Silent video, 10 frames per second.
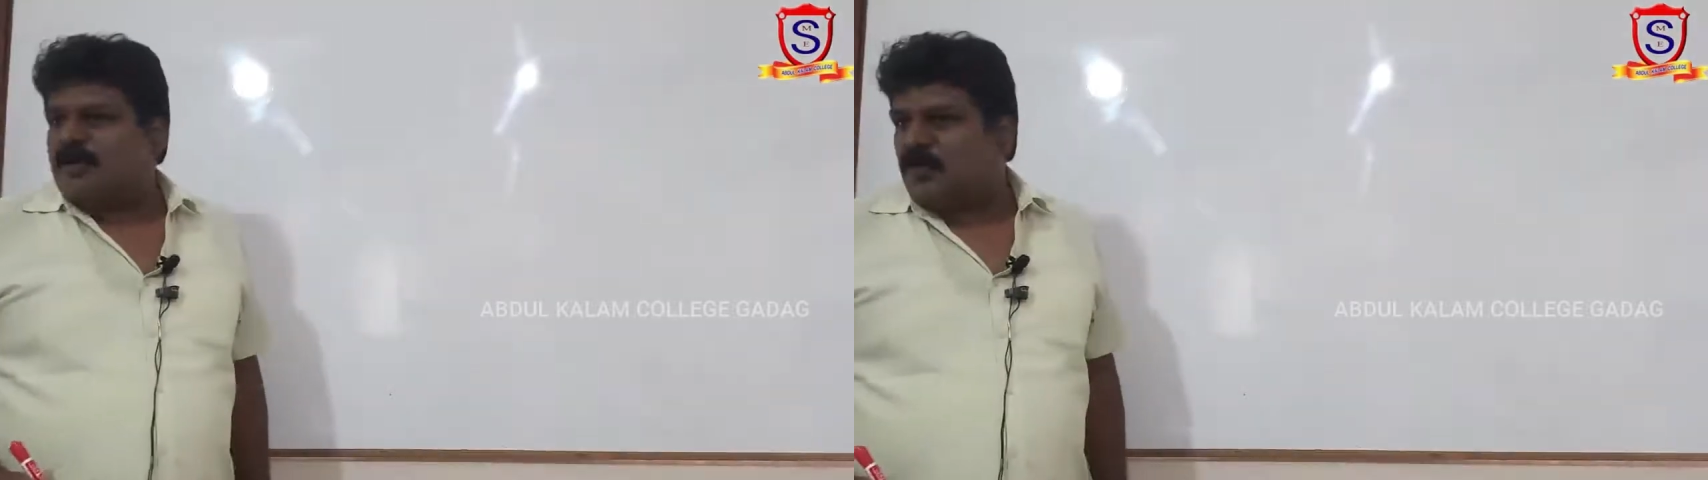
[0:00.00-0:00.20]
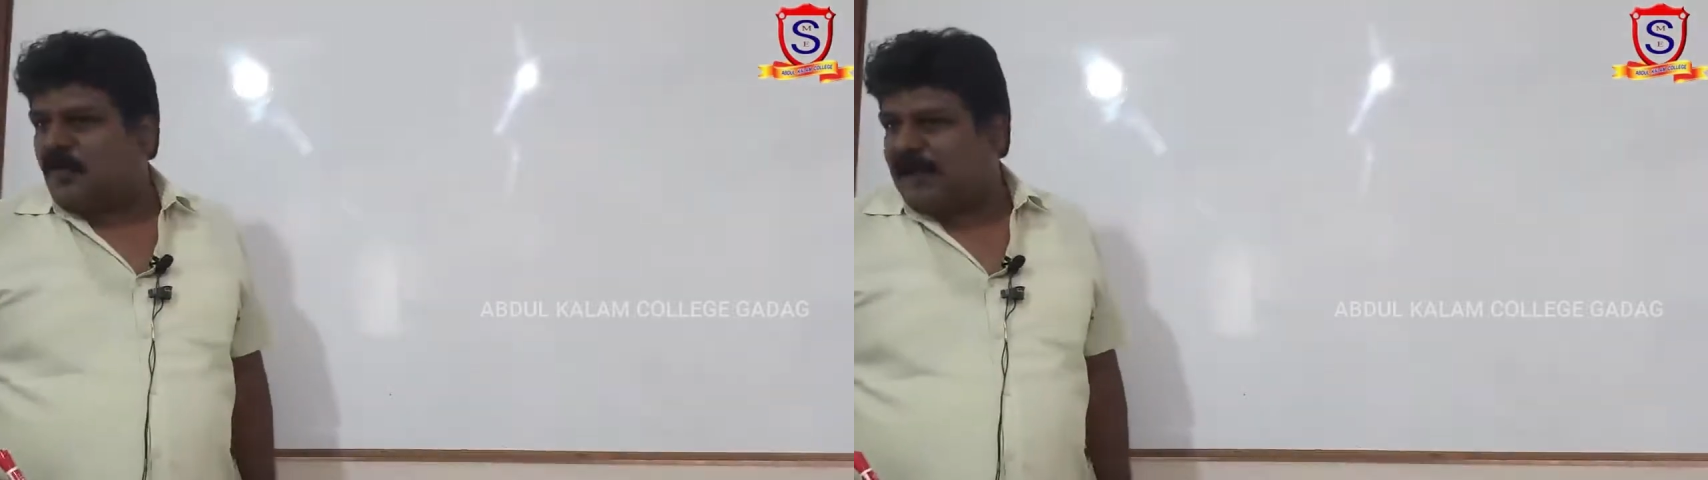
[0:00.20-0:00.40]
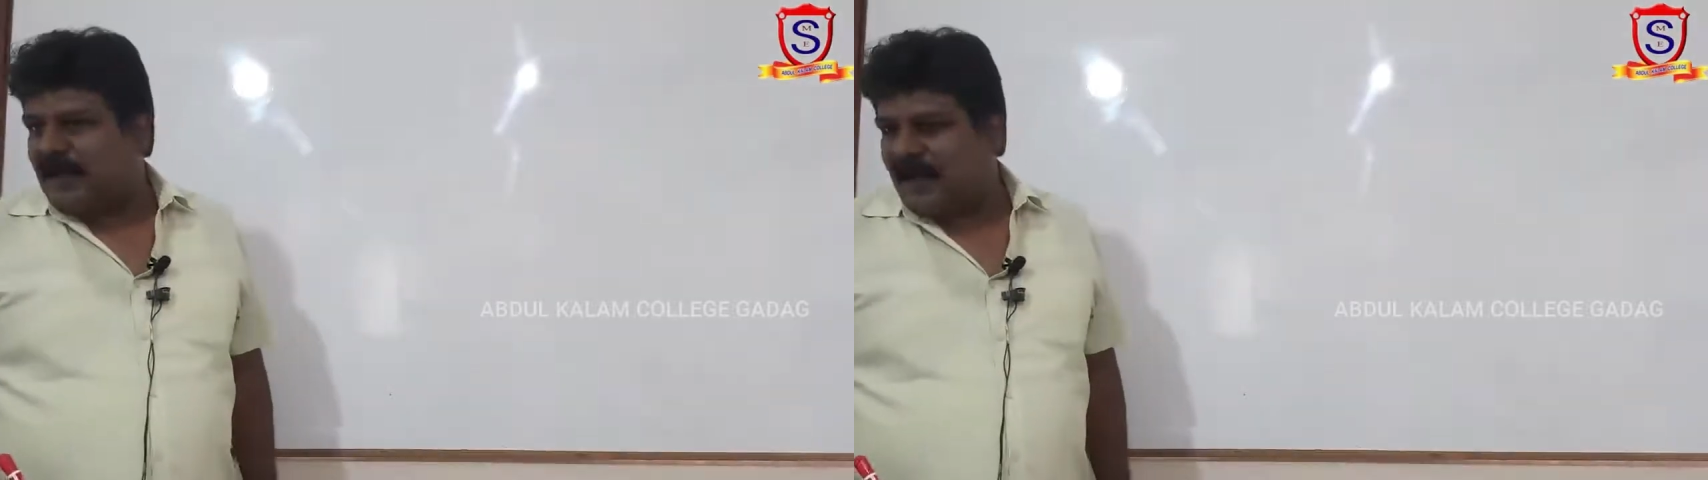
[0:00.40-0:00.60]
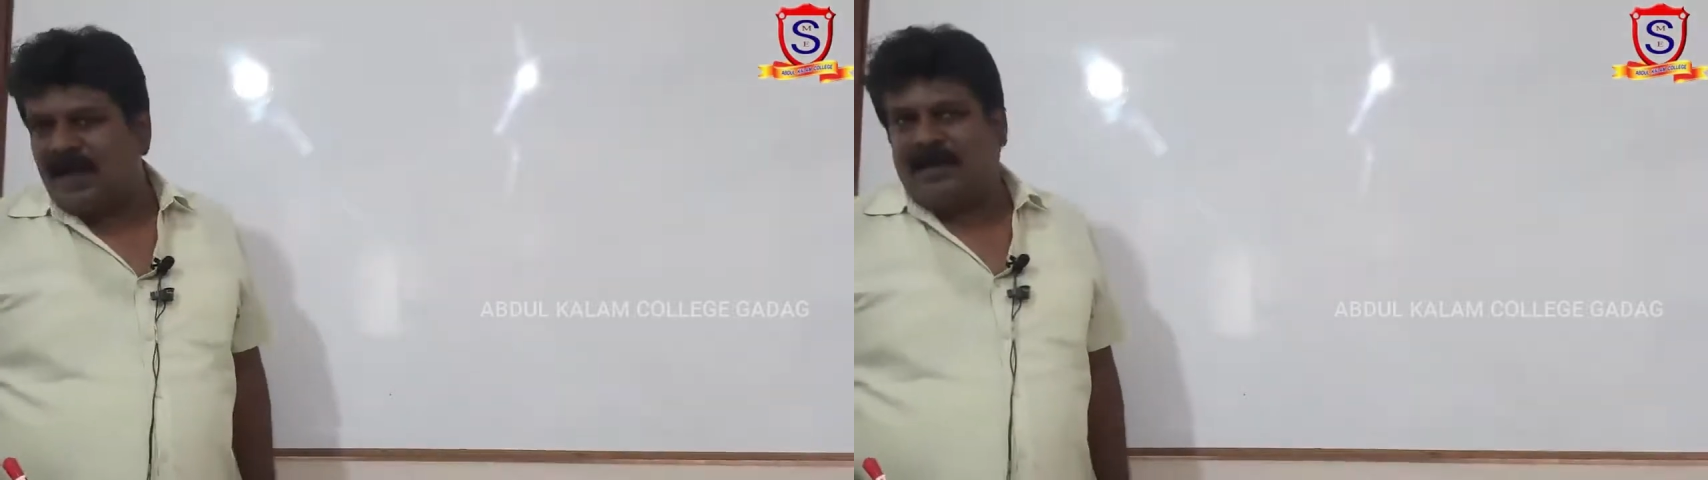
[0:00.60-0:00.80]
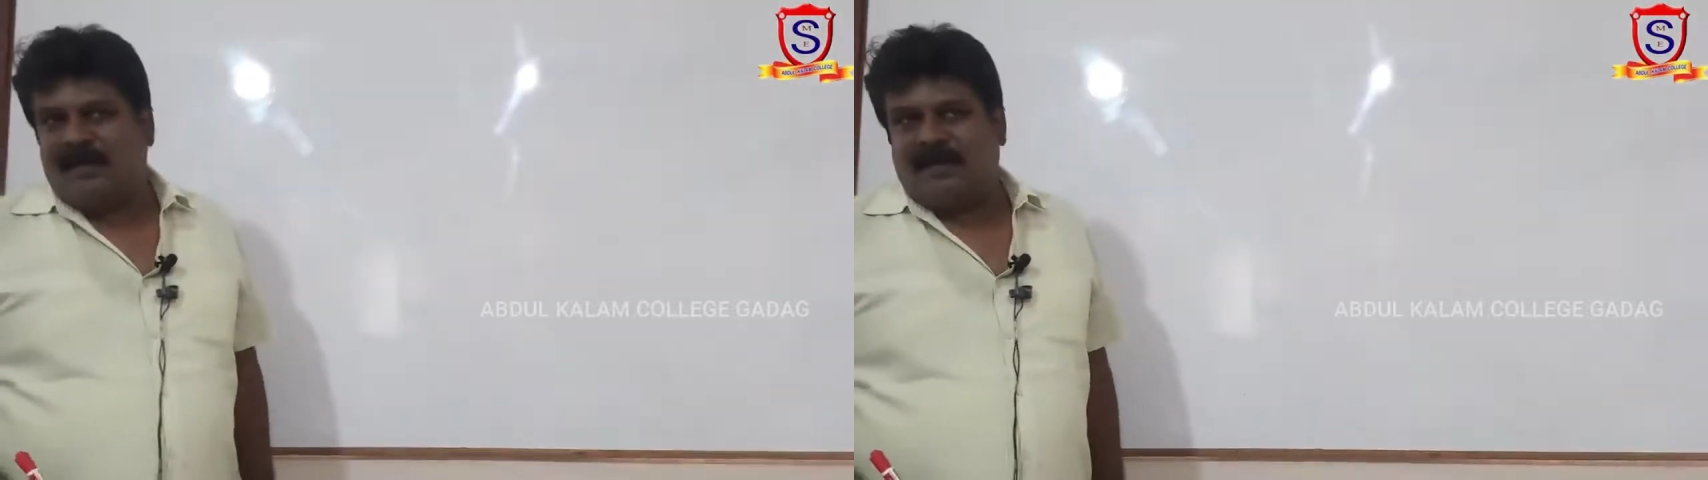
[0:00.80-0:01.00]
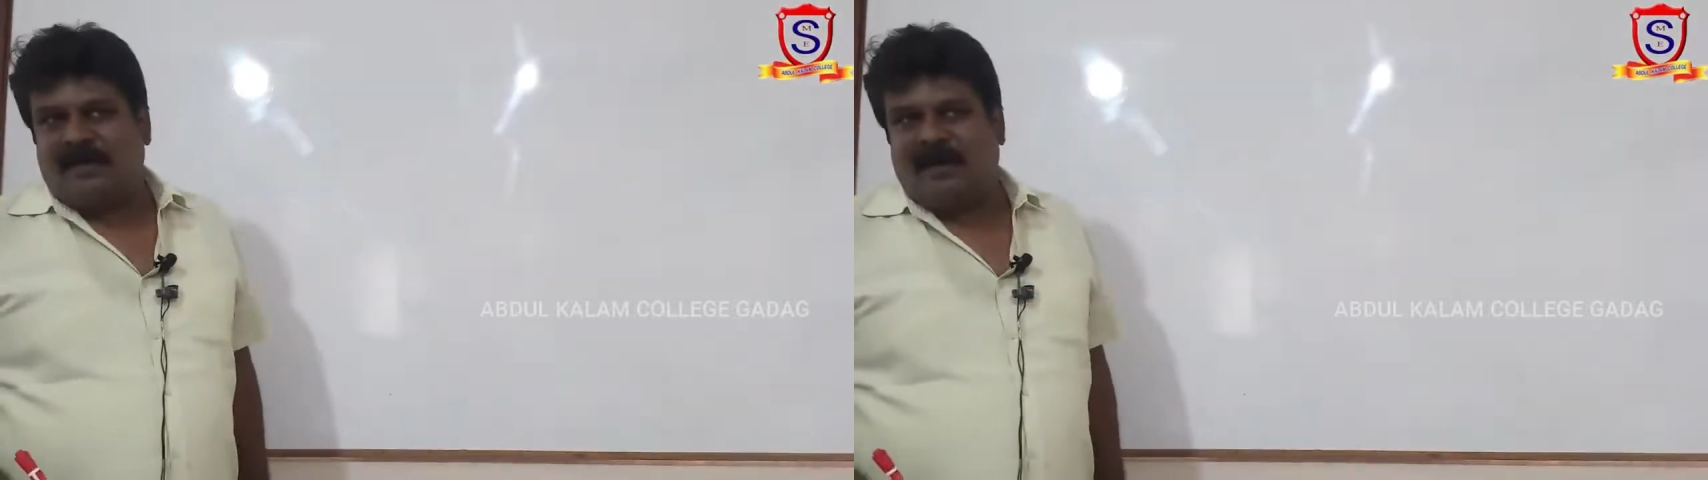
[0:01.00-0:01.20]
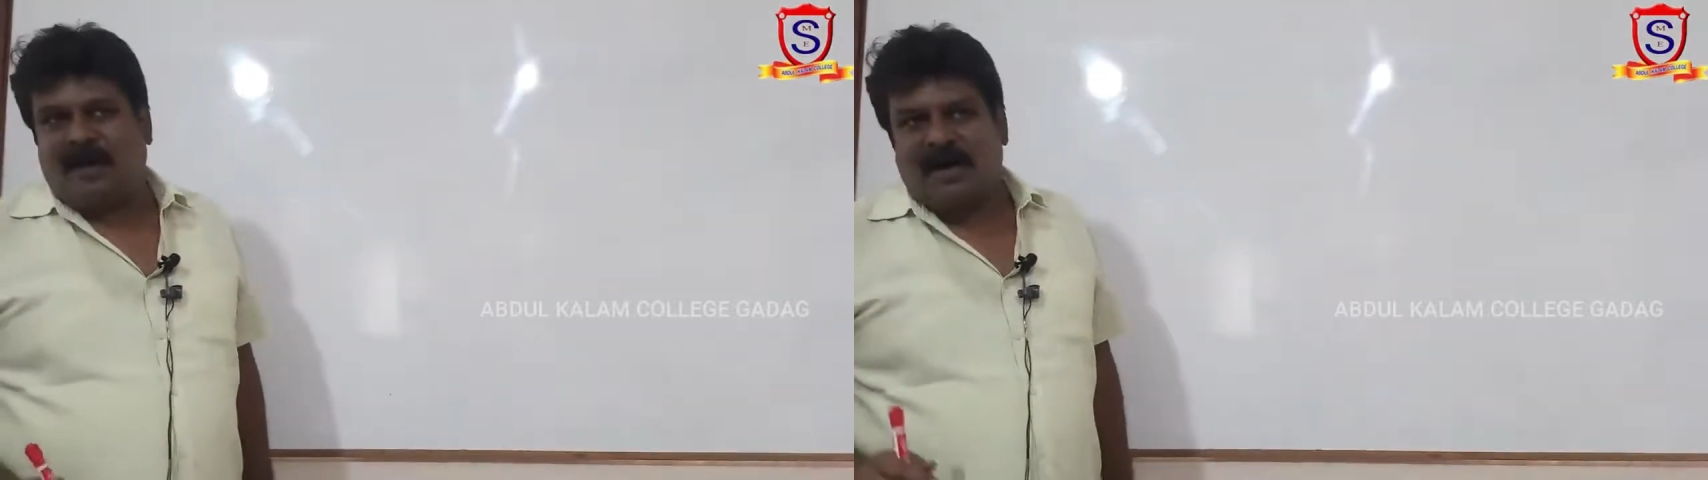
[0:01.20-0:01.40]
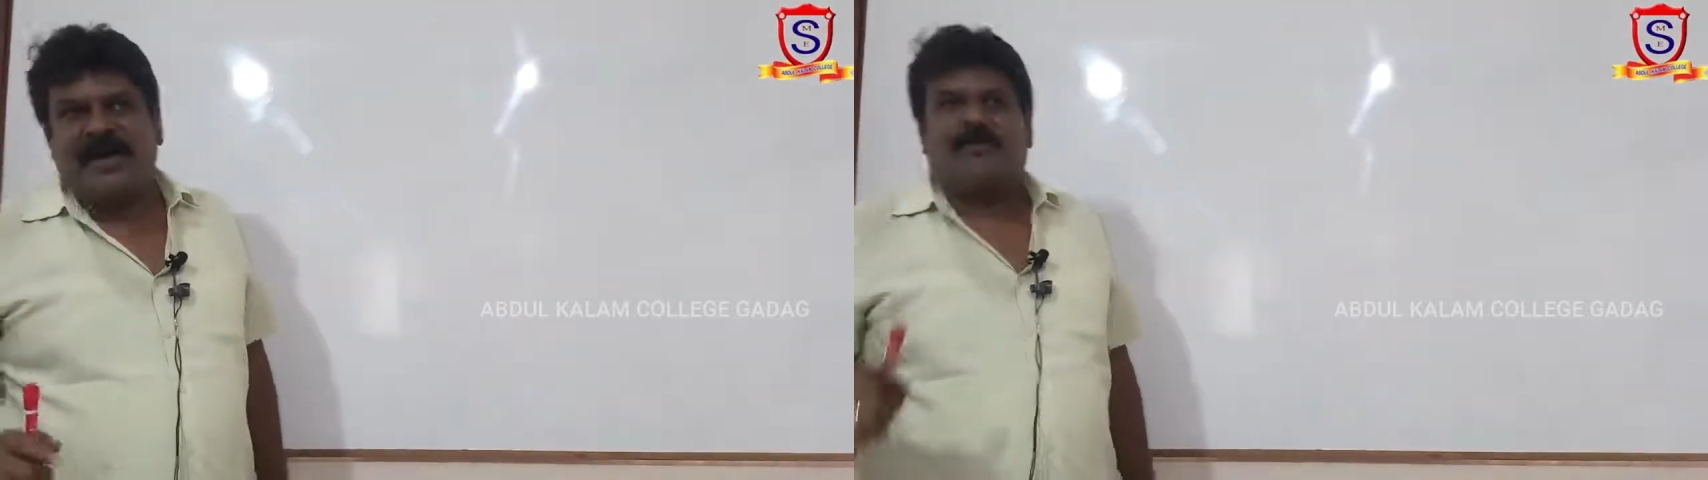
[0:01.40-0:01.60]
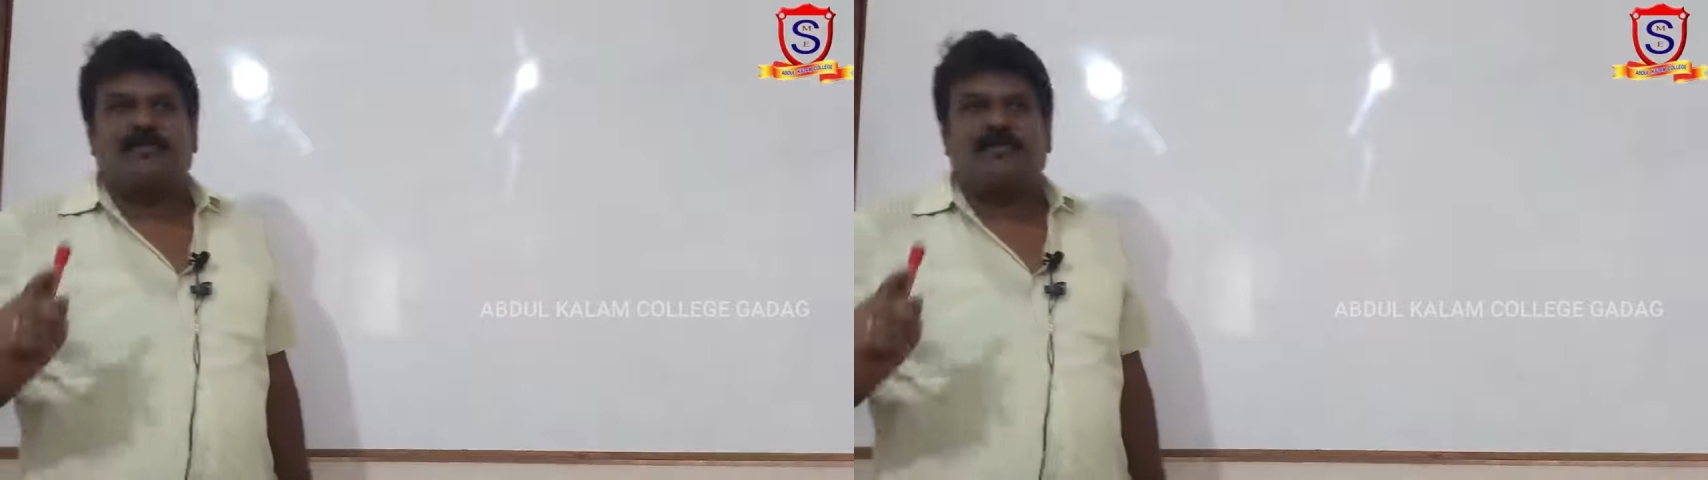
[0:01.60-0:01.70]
over here. Already I have